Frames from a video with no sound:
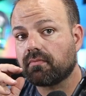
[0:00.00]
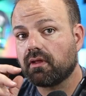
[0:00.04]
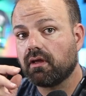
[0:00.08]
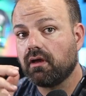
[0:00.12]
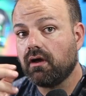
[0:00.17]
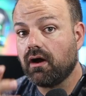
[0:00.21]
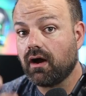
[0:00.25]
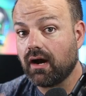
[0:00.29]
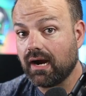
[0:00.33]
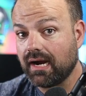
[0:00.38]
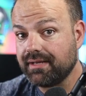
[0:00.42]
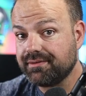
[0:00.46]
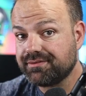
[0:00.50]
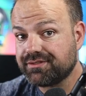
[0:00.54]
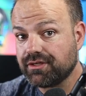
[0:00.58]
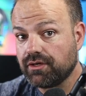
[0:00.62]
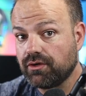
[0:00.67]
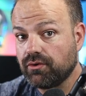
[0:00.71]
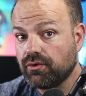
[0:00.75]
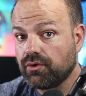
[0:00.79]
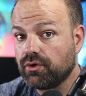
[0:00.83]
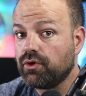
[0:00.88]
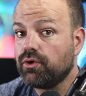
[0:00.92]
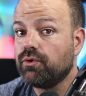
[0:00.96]
All right,
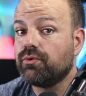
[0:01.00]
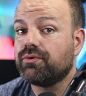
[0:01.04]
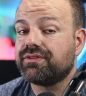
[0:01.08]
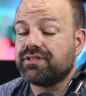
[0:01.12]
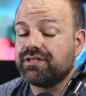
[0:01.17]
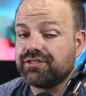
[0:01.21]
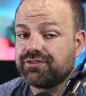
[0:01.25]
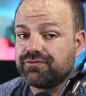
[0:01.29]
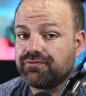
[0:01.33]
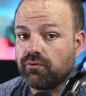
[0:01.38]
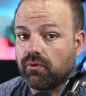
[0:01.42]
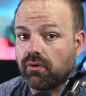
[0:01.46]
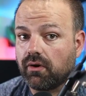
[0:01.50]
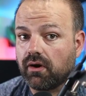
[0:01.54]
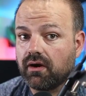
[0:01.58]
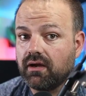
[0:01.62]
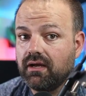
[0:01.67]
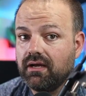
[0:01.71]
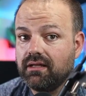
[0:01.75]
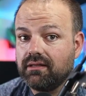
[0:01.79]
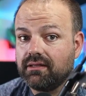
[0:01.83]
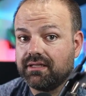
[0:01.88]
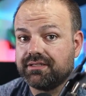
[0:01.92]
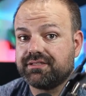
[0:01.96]
so who are these for?
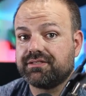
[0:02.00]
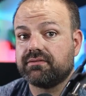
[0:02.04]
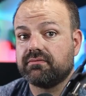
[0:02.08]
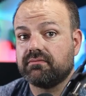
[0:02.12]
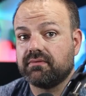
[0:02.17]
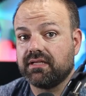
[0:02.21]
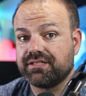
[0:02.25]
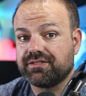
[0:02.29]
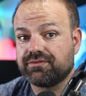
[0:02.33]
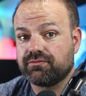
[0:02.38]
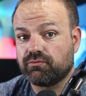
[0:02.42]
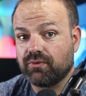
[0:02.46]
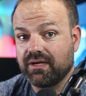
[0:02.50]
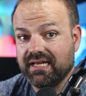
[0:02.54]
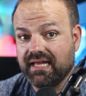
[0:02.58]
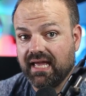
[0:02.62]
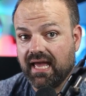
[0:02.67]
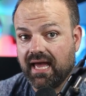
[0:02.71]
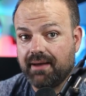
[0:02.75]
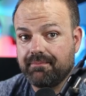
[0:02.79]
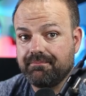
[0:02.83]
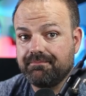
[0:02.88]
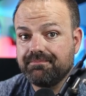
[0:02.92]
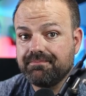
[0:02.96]
Let's
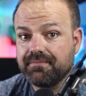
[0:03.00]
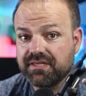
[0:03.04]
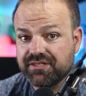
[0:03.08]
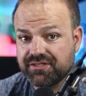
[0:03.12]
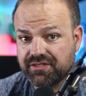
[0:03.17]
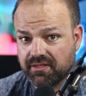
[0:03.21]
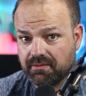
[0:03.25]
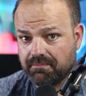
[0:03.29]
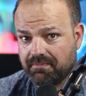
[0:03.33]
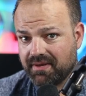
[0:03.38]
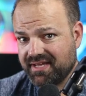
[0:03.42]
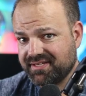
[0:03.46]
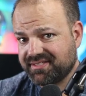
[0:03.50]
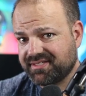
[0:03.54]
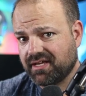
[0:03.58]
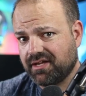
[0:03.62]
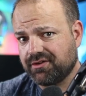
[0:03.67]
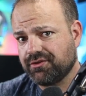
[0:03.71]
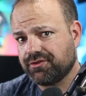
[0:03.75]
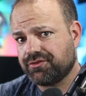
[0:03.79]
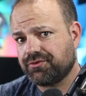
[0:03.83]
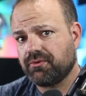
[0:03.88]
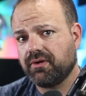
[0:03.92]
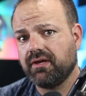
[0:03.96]
recap. So the best under
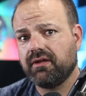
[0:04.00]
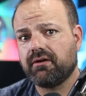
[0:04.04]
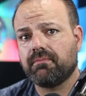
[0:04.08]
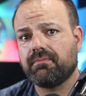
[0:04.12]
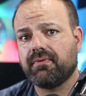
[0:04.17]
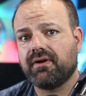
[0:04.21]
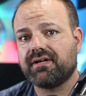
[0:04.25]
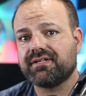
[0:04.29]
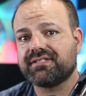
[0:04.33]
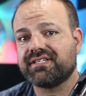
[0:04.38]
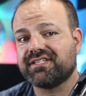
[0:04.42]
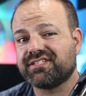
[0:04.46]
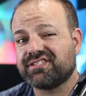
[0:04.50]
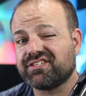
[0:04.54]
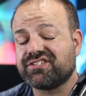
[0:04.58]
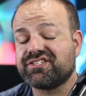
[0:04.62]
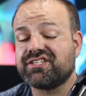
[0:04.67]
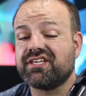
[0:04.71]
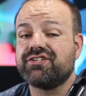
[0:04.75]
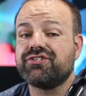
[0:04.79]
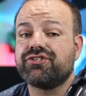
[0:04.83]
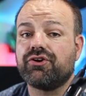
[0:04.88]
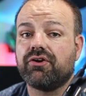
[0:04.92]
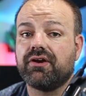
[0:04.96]
$300 is the
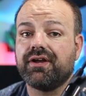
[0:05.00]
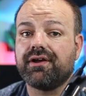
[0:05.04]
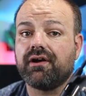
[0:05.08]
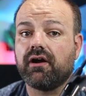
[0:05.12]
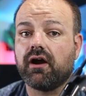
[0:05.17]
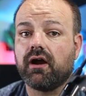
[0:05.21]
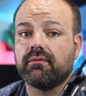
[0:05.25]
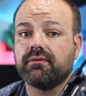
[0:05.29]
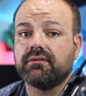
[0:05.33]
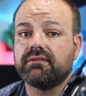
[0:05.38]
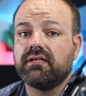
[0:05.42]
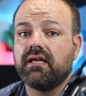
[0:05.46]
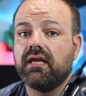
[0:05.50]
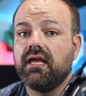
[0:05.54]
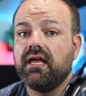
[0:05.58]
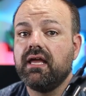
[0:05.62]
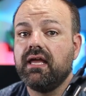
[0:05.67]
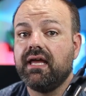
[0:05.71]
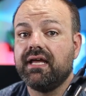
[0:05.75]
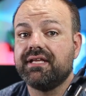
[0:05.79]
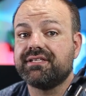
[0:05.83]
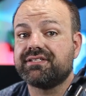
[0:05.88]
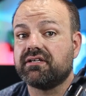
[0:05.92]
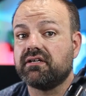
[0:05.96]
Centauri Carbon.
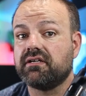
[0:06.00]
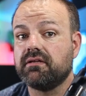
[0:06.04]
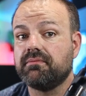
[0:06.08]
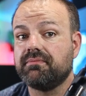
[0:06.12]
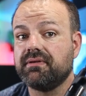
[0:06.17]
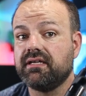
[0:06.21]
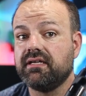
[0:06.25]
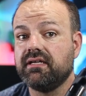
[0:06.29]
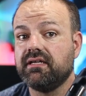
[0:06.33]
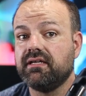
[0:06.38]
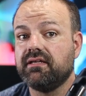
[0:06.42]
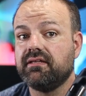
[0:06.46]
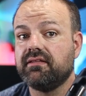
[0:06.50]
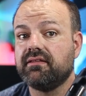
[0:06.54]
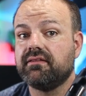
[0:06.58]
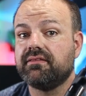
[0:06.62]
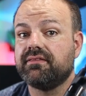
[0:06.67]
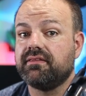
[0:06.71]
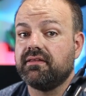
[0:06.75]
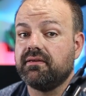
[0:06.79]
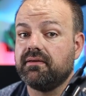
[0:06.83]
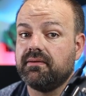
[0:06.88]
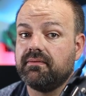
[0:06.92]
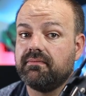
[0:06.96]
It's going to be
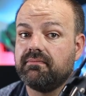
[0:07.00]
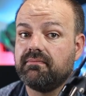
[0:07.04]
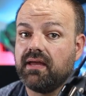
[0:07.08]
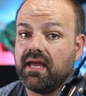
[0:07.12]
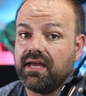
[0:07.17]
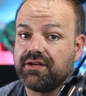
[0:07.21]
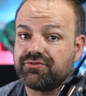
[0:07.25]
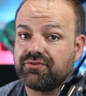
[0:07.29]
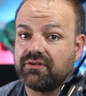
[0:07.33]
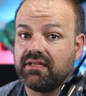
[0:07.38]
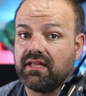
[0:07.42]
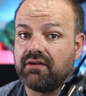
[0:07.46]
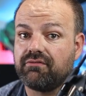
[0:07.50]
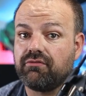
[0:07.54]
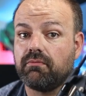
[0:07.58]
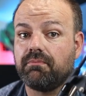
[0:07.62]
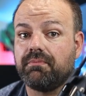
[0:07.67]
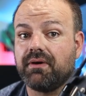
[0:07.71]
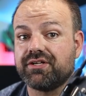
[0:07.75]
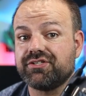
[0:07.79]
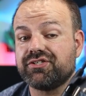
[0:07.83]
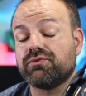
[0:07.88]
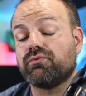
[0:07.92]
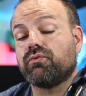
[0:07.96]
the entry-level
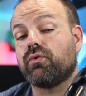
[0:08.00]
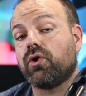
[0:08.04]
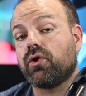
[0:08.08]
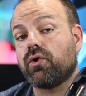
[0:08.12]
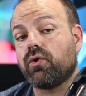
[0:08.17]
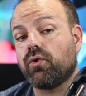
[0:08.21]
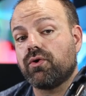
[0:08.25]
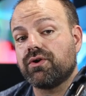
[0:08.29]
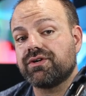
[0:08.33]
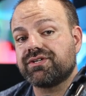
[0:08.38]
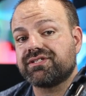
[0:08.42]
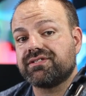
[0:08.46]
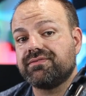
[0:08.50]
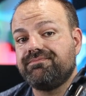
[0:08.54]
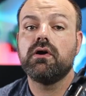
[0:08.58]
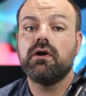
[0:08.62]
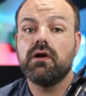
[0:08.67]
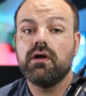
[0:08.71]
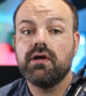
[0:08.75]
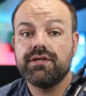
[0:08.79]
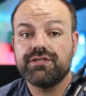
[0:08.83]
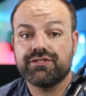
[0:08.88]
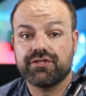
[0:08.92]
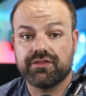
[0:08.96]
budget workhorse.
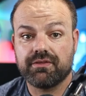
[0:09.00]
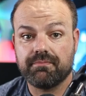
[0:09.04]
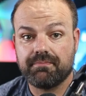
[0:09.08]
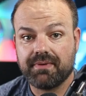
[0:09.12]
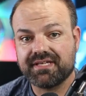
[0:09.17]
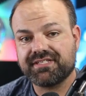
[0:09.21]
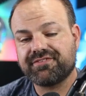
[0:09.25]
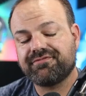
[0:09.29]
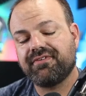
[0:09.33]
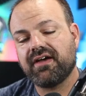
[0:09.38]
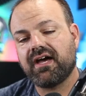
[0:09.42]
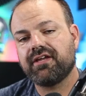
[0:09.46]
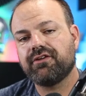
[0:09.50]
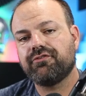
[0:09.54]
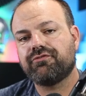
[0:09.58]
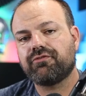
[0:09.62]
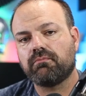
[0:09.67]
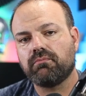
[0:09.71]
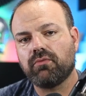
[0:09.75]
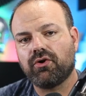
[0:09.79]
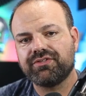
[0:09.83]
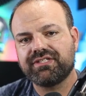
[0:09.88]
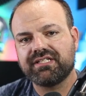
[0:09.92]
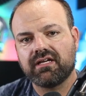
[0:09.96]
So the best value for
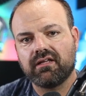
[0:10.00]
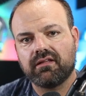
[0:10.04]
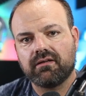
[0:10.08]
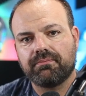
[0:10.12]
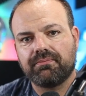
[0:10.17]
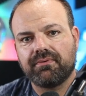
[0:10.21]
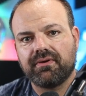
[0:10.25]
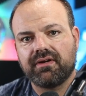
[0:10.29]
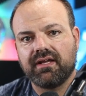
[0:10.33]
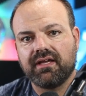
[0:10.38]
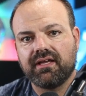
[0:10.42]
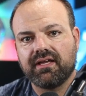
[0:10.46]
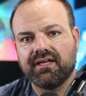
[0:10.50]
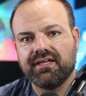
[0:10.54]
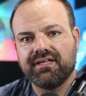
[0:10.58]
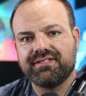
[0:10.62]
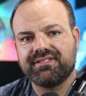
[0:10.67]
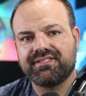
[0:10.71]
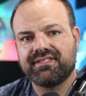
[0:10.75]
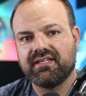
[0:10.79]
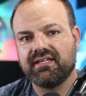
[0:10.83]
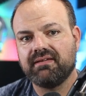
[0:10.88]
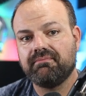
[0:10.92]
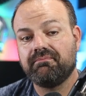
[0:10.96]
multicolor printing is
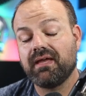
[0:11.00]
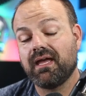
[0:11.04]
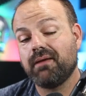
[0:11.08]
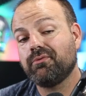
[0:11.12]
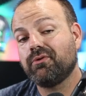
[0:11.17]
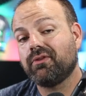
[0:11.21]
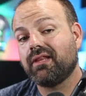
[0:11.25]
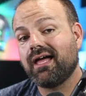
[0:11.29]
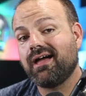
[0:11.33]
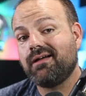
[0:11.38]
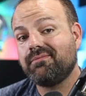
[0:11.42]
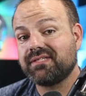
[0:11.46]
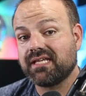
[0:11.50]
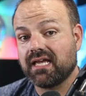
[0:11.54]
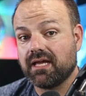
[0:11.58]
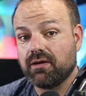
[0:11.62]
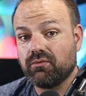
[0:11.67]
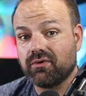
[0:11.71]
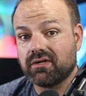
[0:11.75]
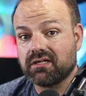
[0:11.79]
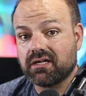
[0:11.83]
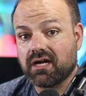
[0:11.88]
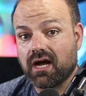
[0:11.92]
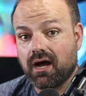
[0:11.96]
the Bambu Lab's
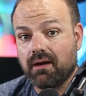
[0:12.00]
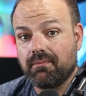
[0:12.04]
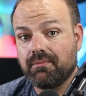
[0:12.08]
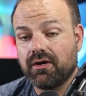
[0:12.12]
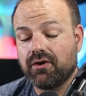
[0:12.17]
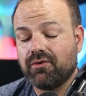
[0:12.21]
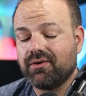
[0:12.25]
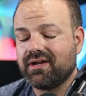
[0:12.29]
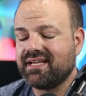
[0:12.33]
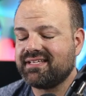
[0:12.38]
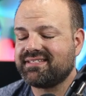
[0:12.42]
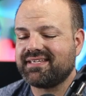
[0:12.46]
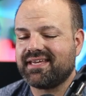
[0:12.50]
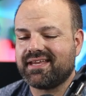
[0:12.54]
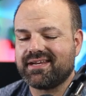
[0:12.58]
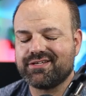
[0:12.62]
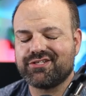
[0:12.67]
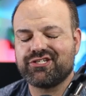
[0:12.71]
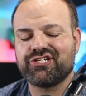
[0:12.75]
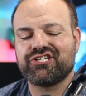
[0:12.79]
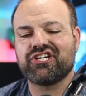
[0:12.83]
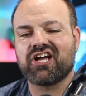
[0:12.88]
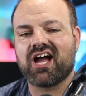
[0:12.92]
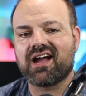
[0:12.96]
A1 Combo. It's at a
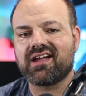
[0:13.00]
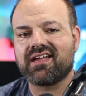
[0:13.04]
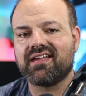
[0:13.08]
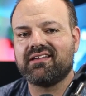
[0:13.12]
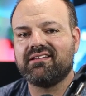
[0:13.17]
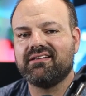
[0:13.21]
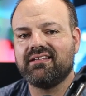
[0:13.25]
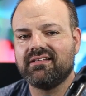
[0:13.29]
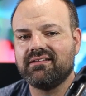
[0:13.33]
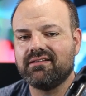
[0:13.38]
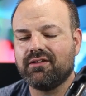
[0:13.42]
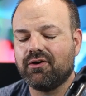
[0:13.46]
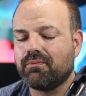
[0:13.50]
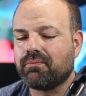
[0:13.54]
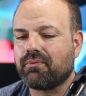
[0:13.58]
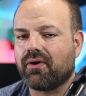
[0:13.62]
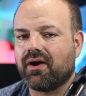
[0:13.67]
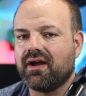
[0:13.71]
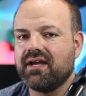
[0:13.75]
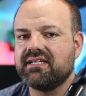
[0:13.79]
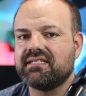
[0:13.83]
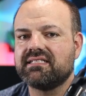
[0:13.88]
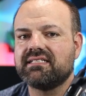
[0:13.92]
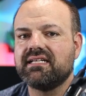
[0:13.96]
shockingly low
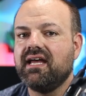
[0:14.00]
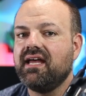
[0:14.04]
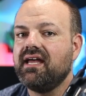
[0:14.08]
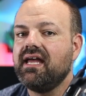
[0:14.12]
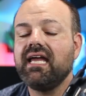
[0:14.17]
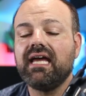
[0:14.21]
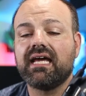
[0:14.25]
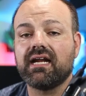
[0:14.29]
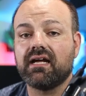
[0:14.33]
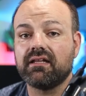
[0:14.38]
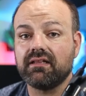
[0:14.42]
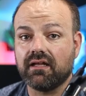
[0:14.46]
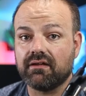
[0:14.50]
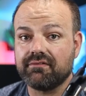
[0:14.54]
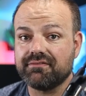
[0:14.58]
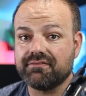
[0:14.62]
price, and I love